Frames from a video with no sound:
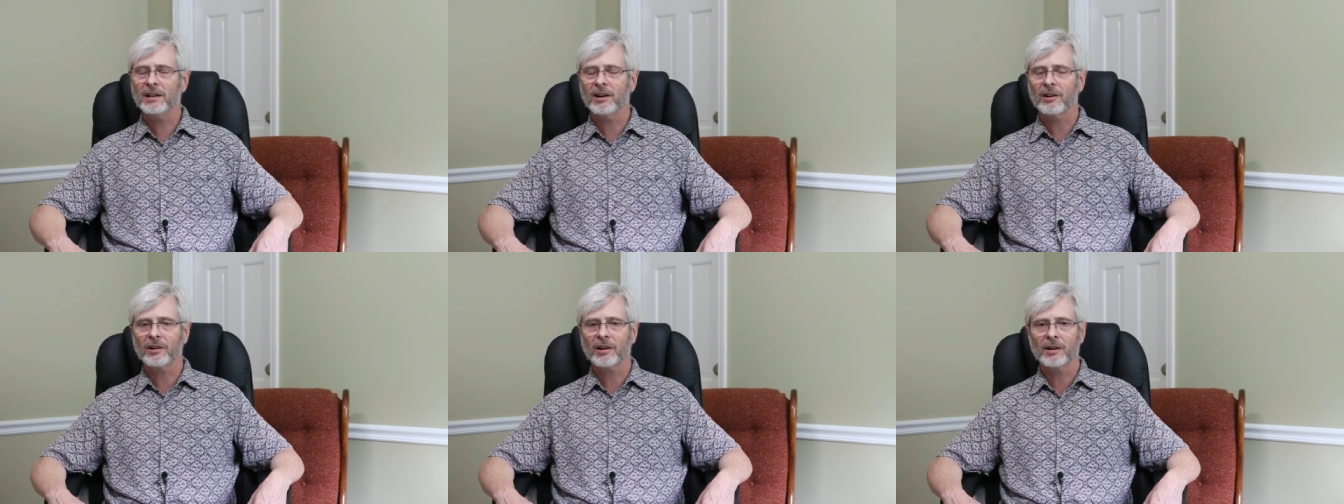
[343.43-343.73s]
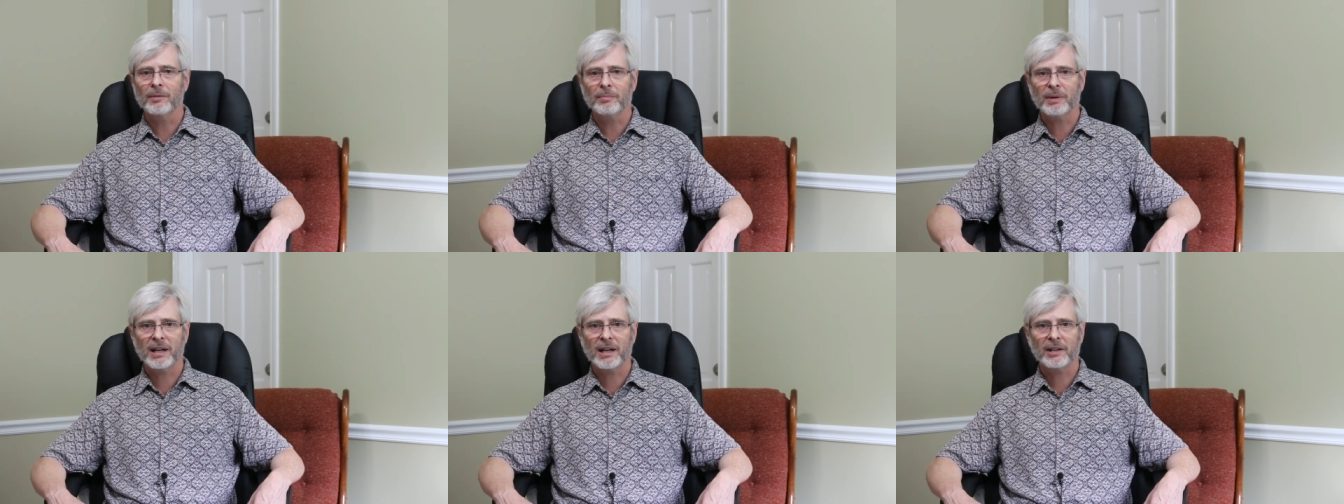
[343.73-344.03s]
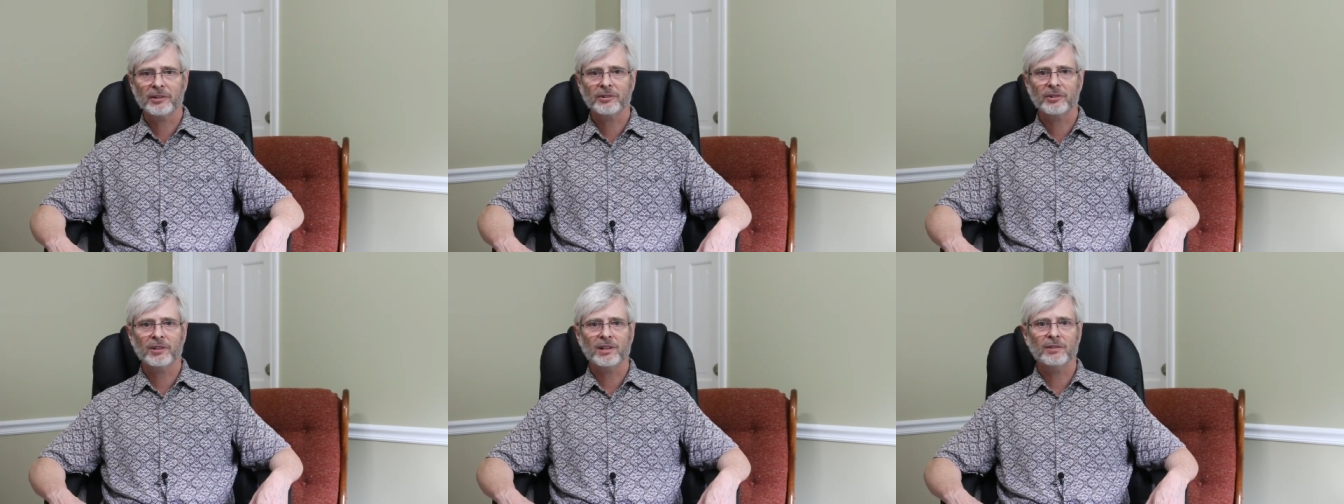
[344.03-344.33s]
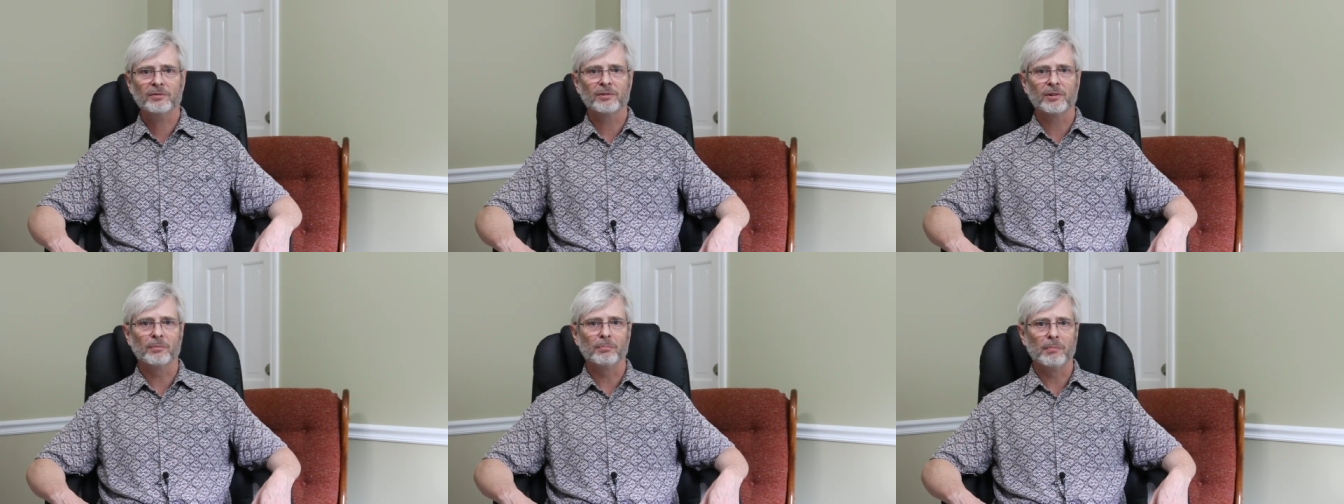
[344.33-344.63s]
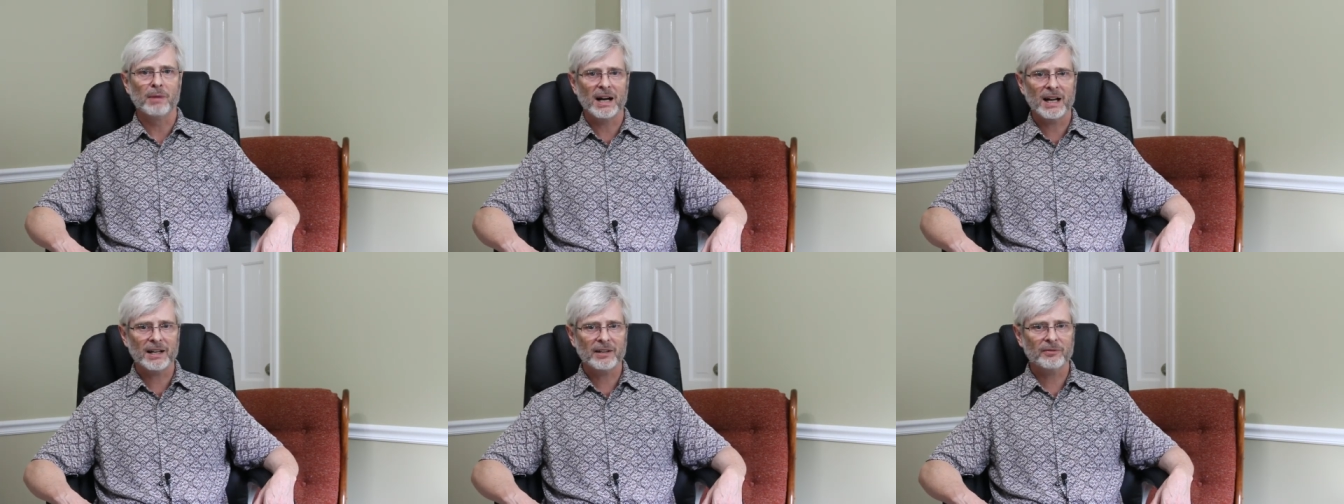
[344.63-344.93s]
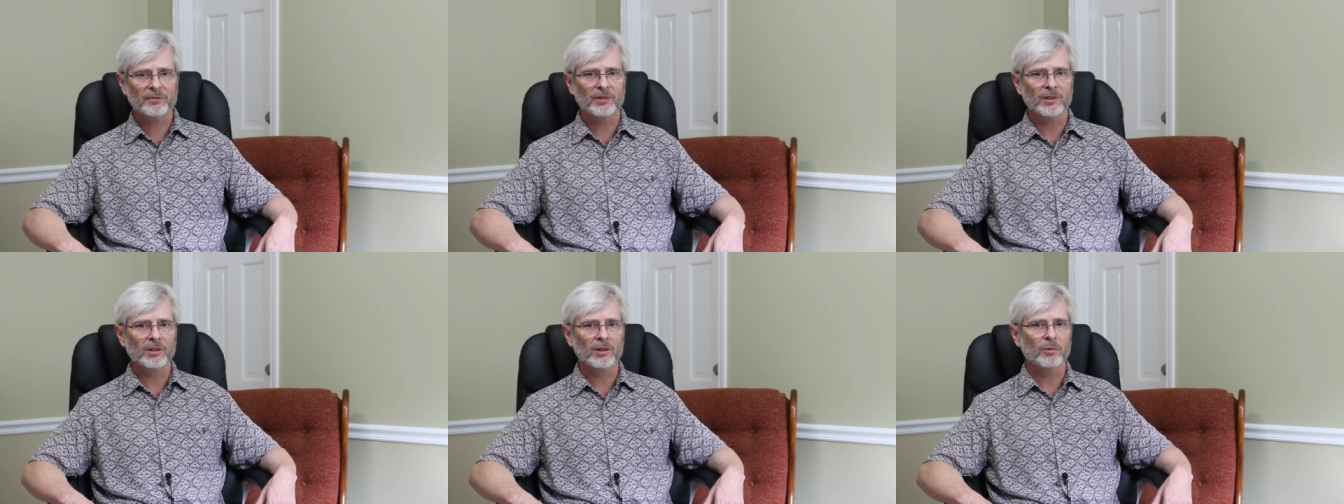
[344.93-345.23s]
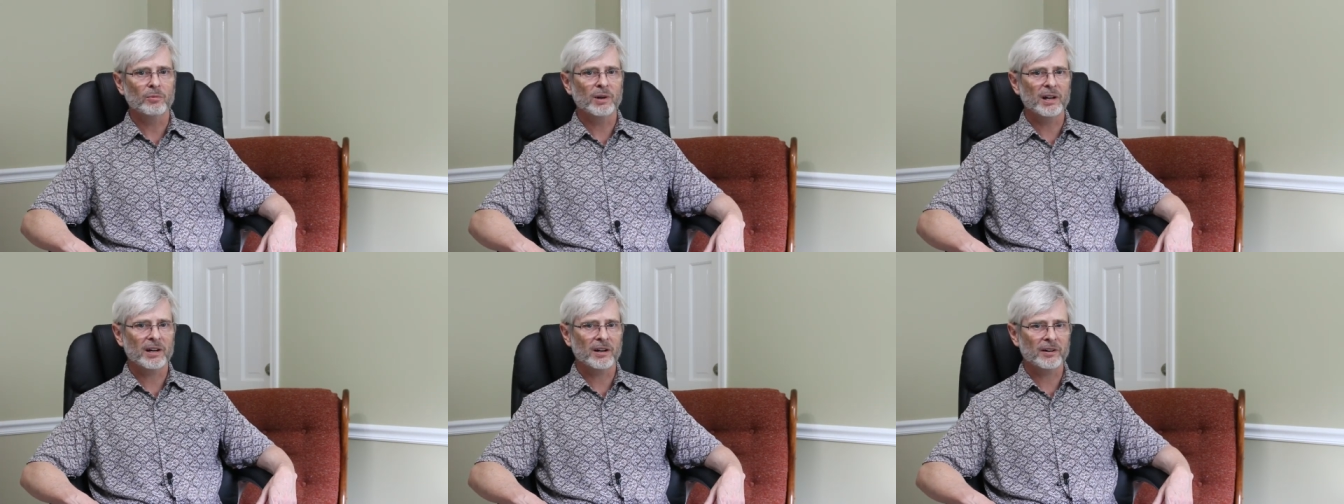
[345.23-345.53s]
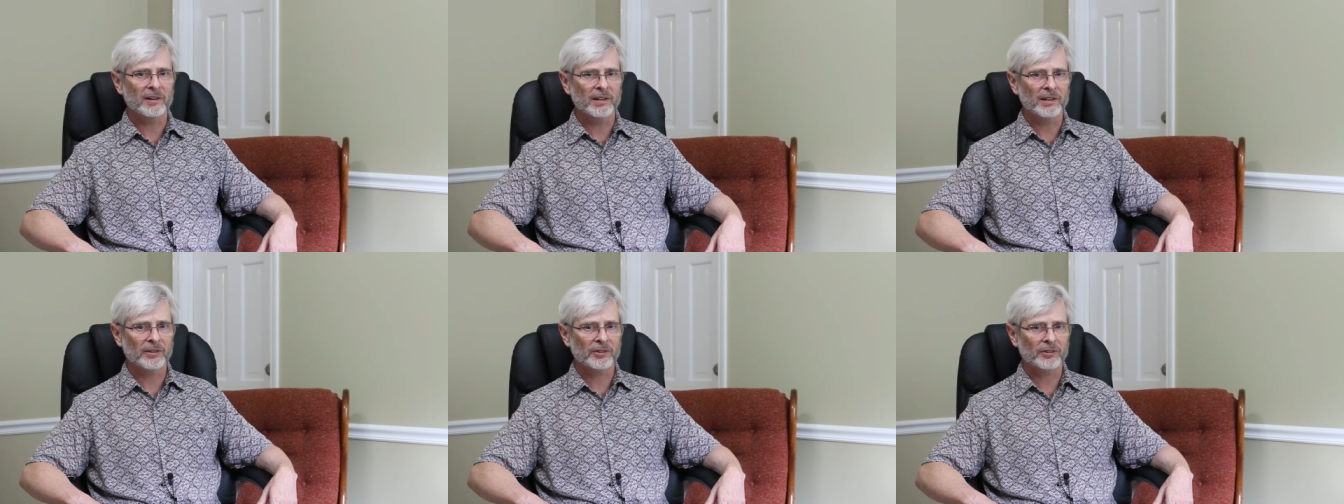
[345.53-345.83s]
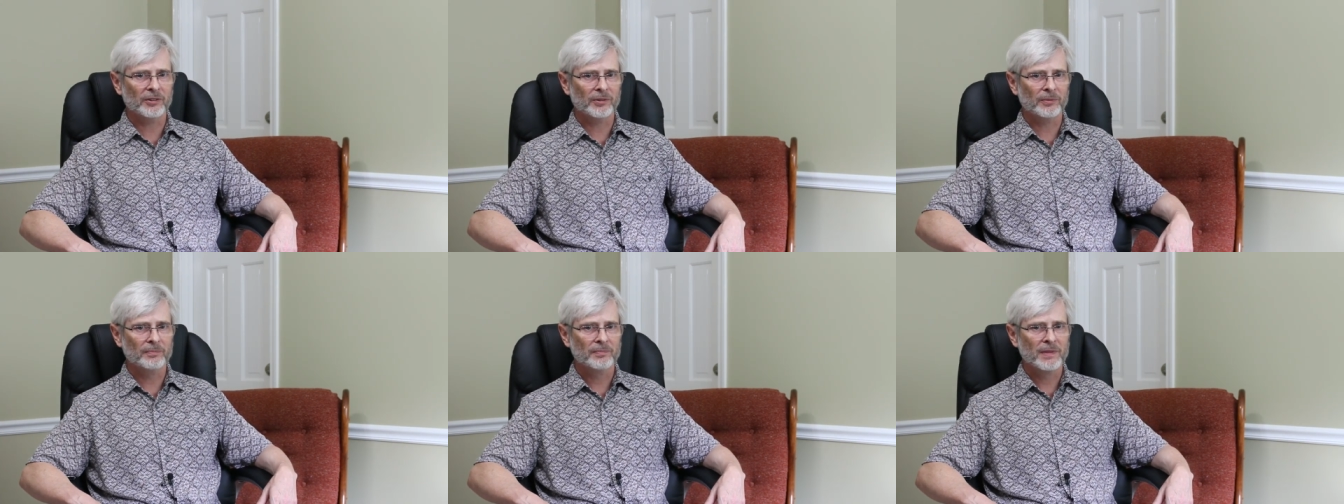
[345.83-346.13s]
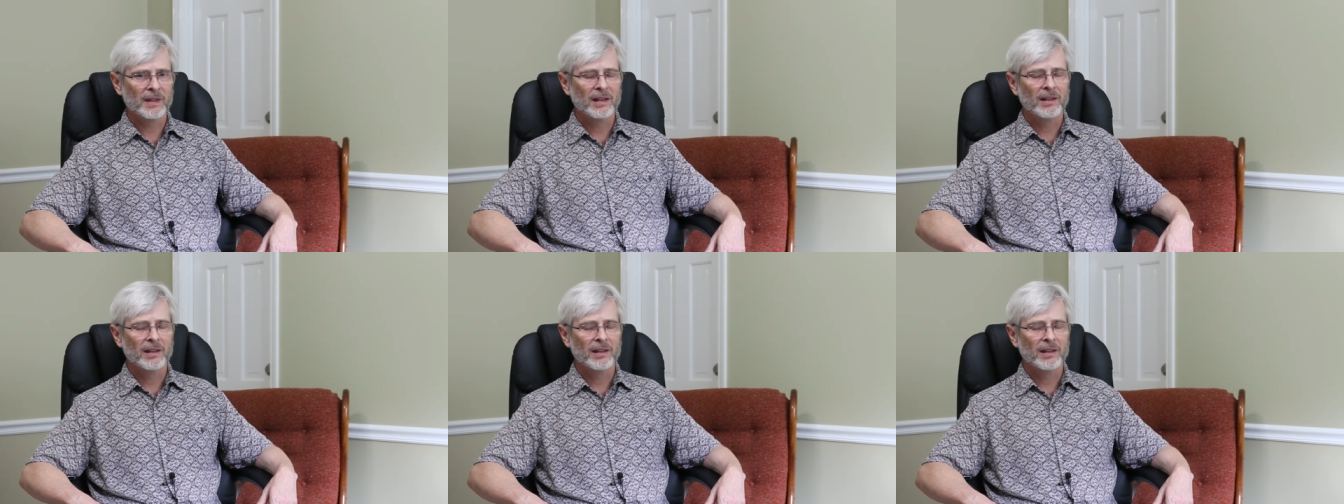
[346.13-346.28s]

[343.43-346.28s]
our capacity for mindful awareness.